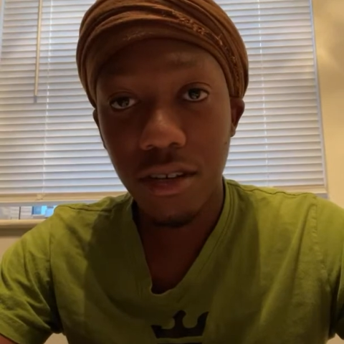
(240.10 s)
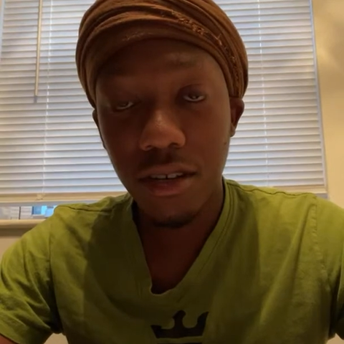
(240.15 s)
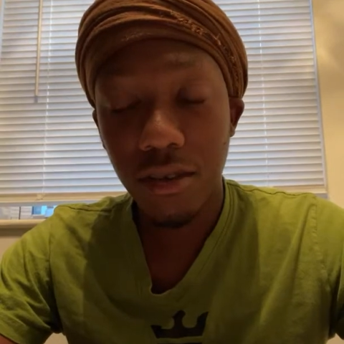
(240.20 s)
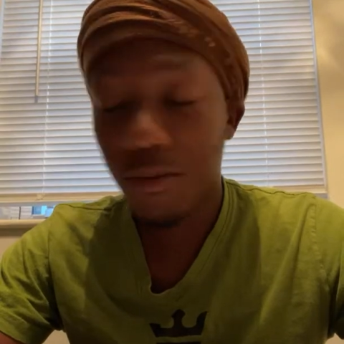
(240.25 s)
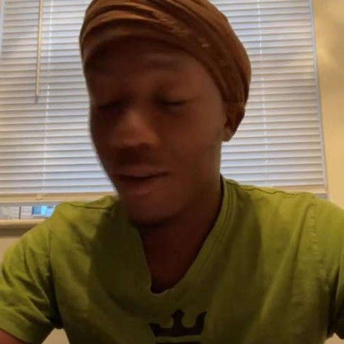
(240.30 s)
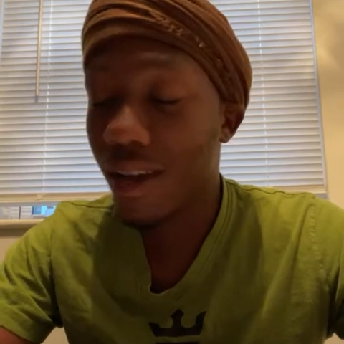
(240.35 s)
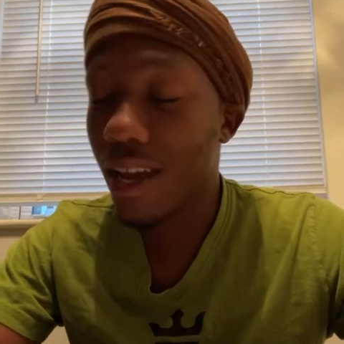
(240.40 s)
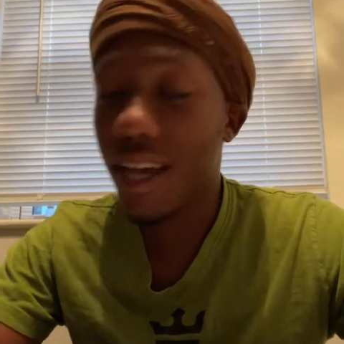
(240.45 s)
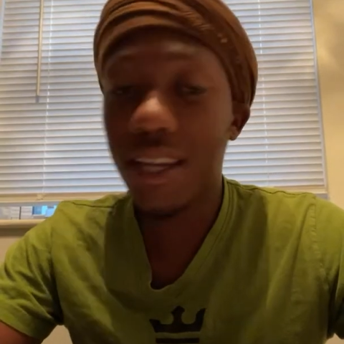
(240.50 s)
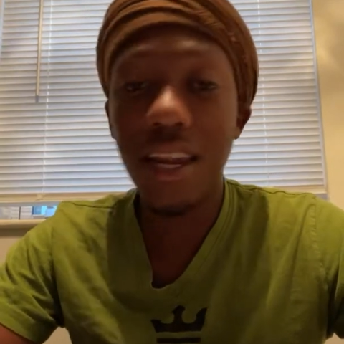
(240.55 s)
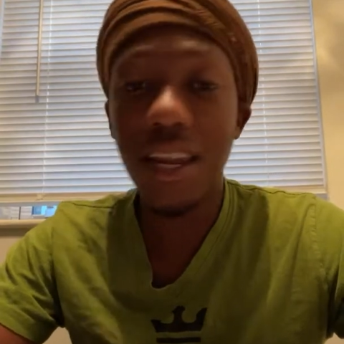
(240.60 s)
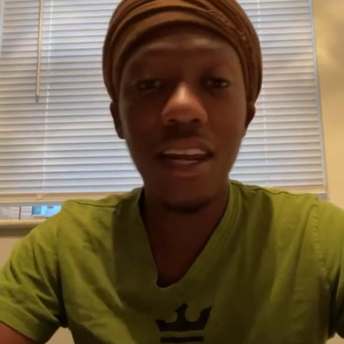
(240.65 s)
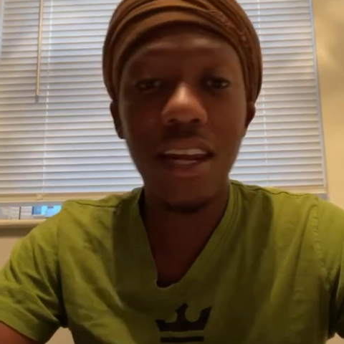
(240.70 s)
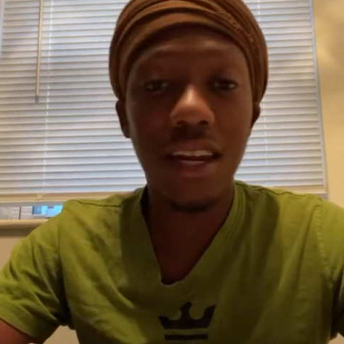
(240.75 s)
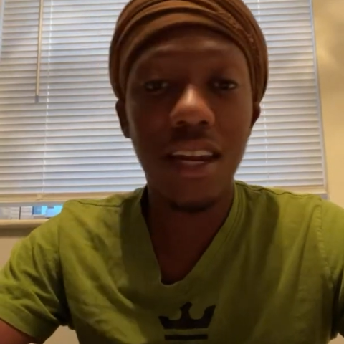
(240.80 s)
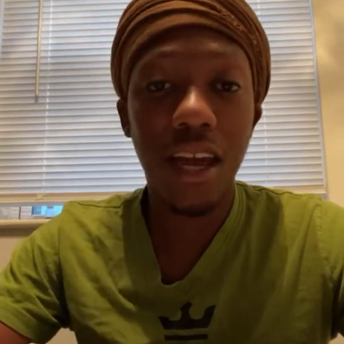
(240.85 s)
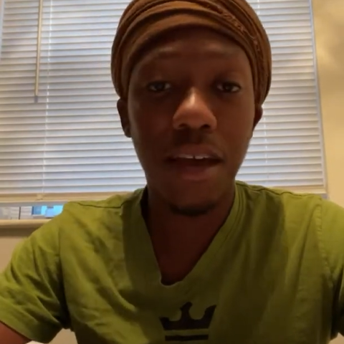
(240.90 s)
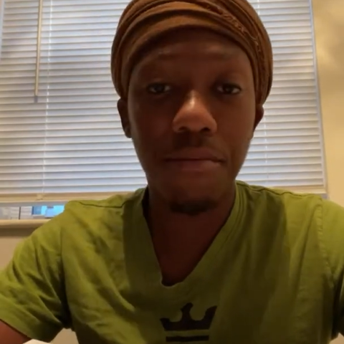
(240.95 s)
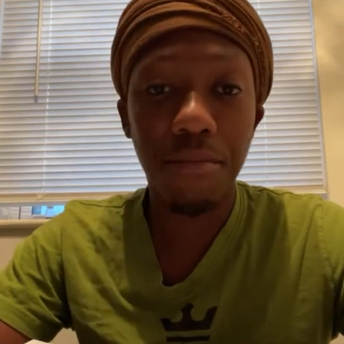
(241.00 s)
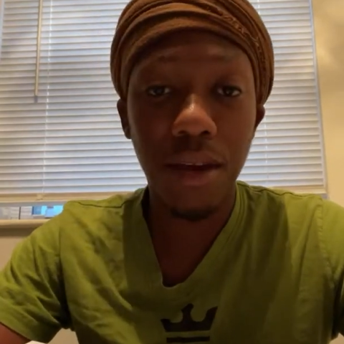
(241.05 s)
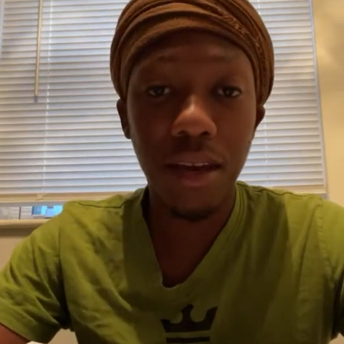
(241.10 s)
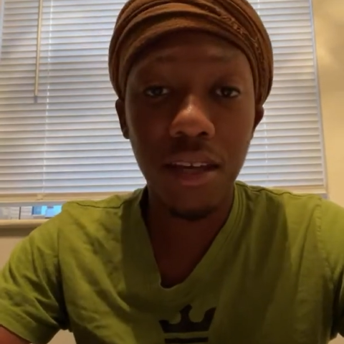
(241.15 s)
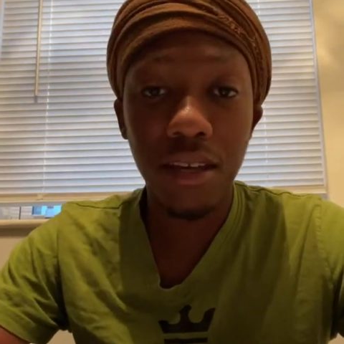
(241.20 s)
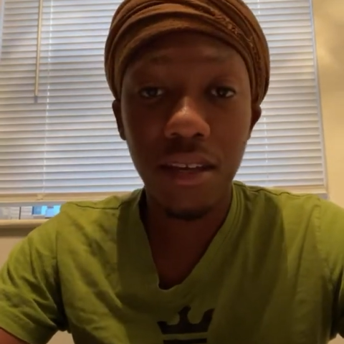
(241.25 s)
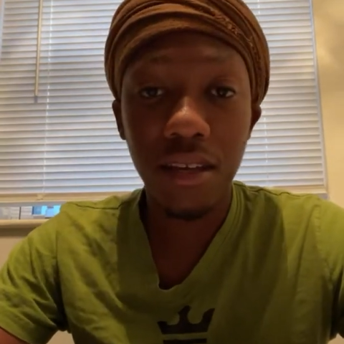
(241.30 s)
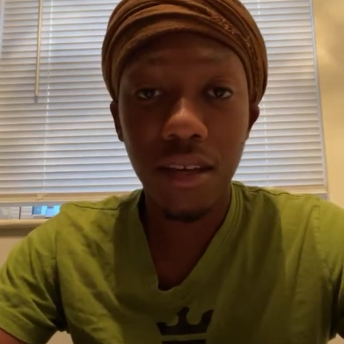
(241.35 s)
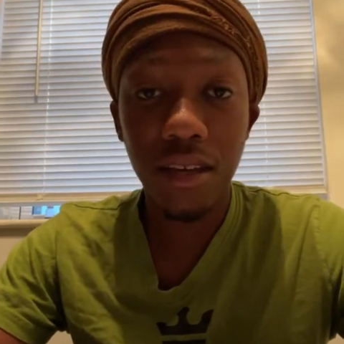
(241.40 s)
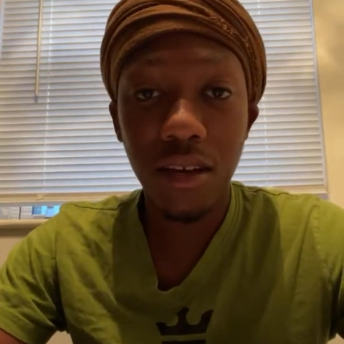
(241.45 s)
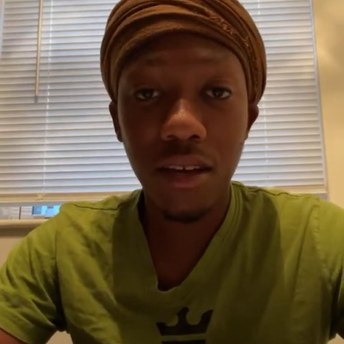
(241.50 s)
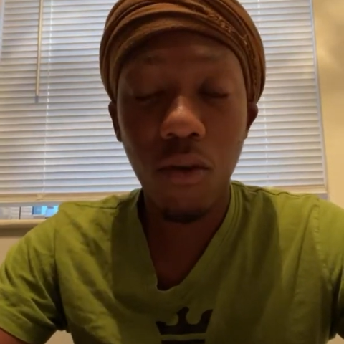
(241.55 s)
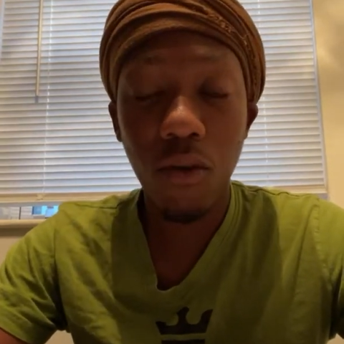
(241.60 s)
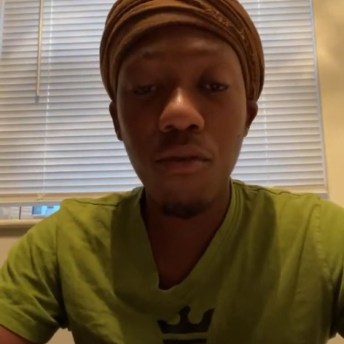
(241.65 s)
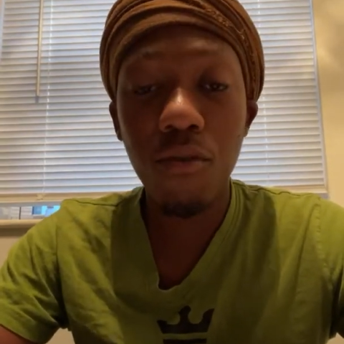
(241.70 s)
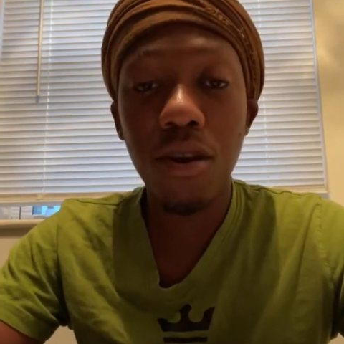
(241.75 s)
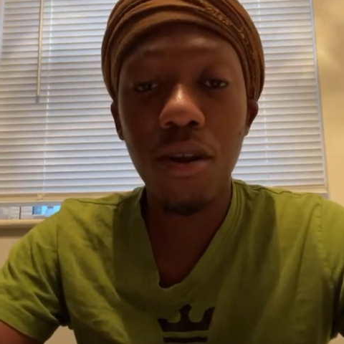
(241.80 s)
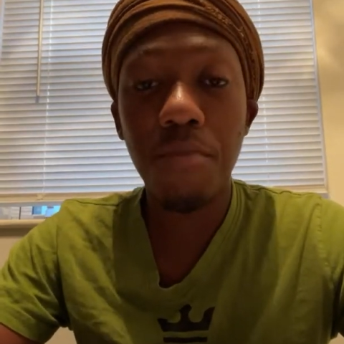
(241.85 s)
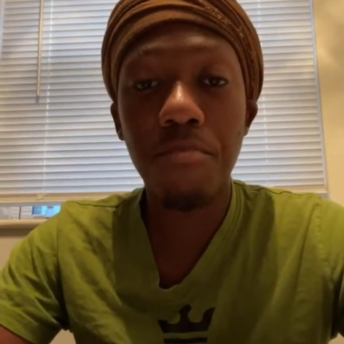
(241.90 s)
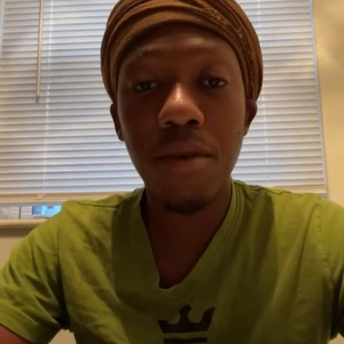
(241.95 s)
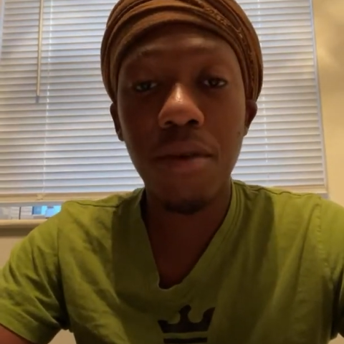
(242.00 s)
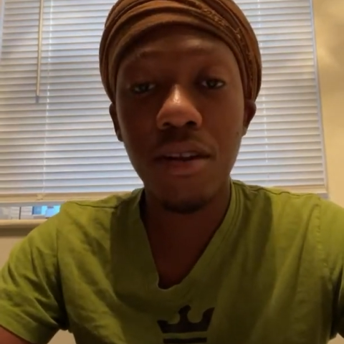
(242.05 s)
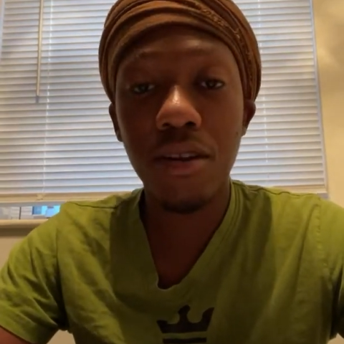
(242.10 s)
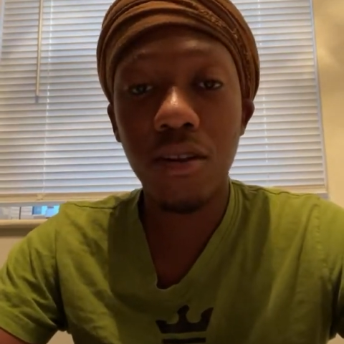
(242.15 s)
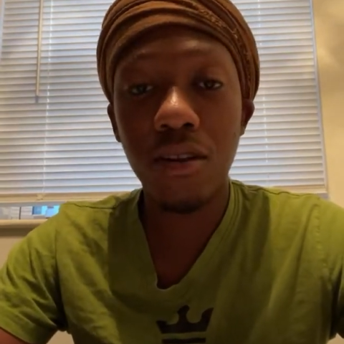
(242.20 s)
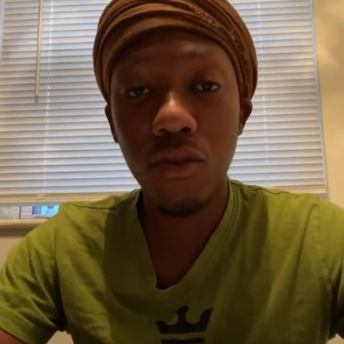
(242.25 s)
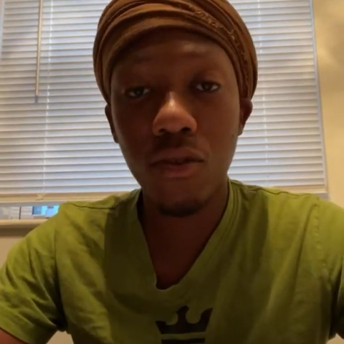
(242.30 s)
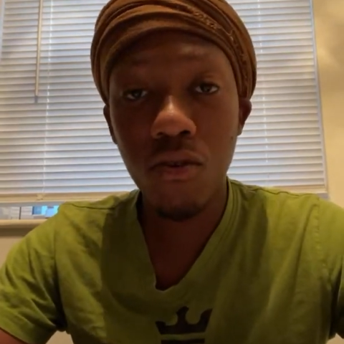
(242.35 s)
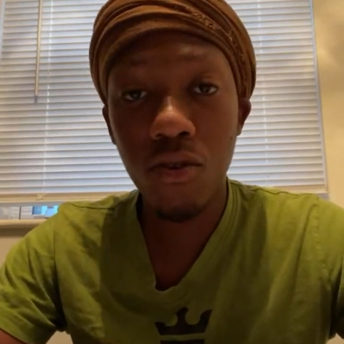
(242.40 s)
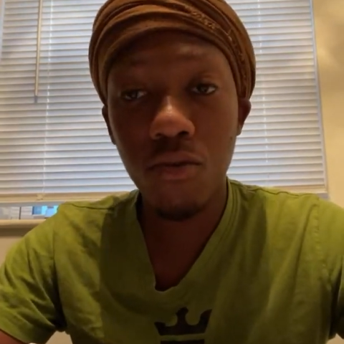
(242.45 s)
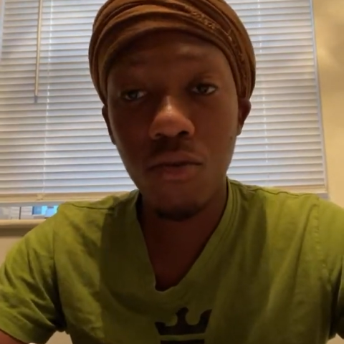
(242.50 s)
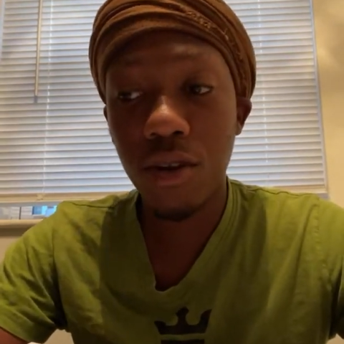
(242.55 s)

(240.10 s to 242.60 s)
We ain't none of that, man. Right? We the men of the Lord.